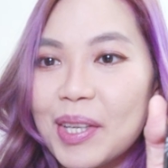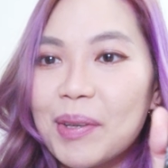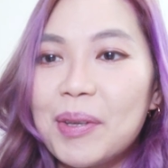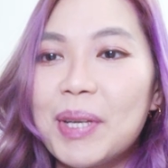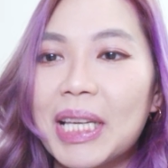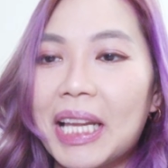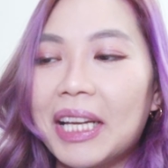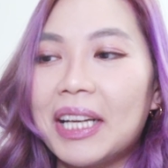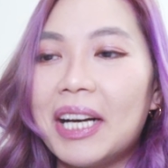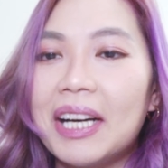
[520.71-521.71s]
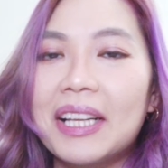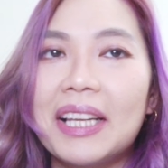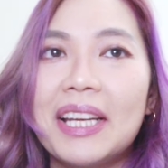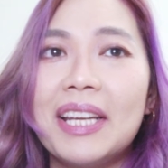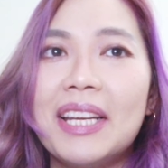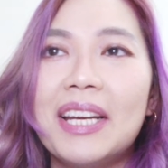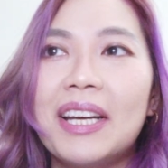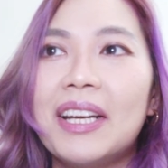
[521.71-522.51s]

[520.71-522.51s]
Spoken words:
two. You get like an ugly,